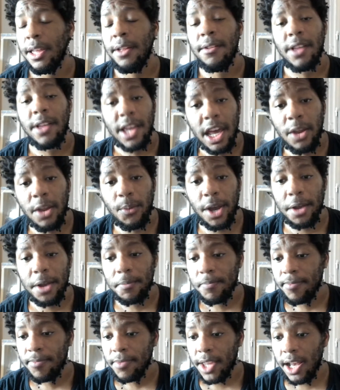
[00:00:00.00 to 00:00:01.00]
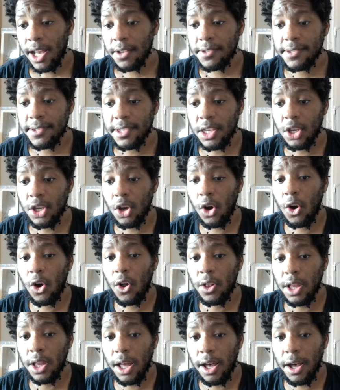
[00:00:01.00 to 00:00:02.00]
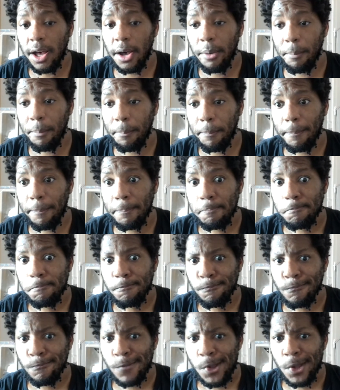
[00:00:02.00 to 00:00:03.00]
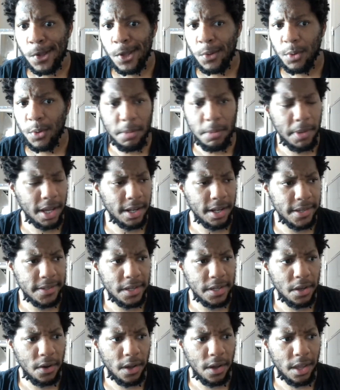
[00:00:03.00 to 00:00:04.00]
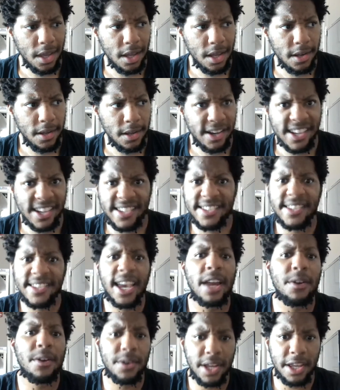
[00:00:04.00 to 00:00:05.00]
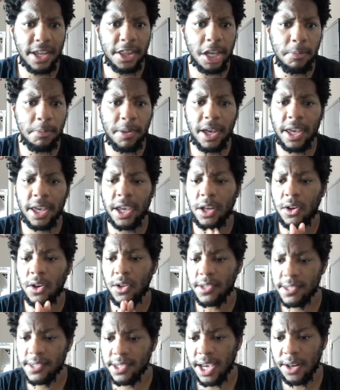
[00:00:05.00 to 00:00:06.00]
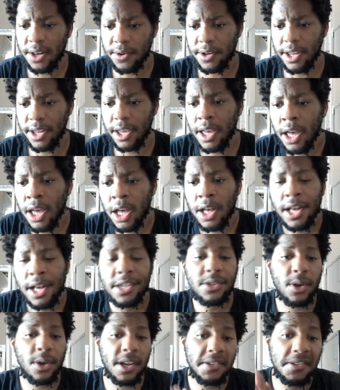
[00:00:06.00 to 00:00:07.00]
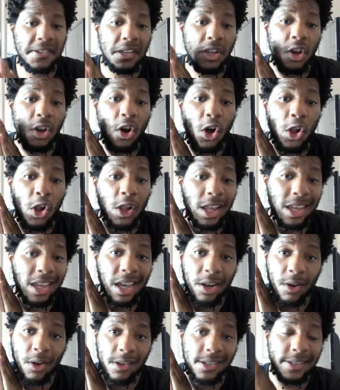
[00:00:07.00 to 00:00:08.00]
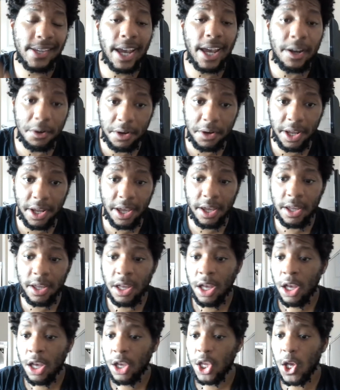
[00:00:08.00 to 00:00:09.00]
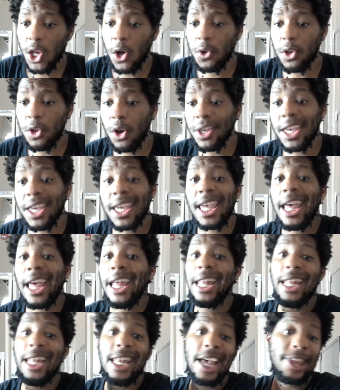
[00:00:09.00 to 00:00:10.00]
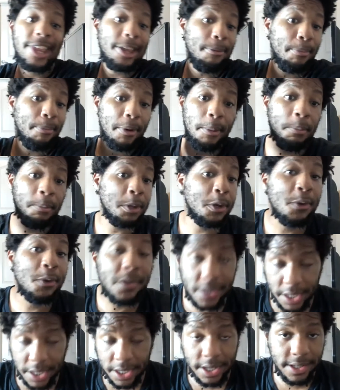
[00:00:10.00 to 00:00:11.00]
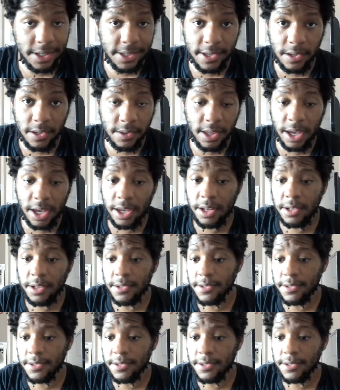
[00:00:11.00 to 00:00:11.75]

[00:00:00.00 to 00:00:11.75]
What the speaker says: Anyway, I'll see y'all. When am I going to see y'all again? Saturday. They play again on Saturday. So I'll see y'all again on Saturday. Y'all know you're getting nothing but music until then.